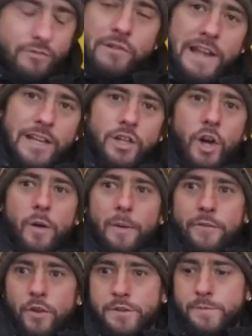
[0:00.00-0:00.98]
they're really cold,
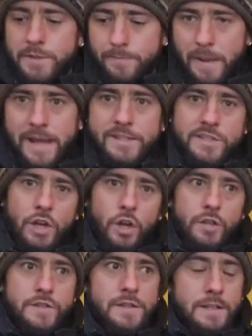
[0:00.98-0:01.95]
but I've got some spare
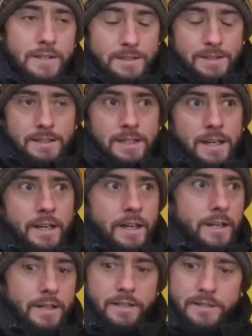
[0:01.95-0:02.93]
socks, uh,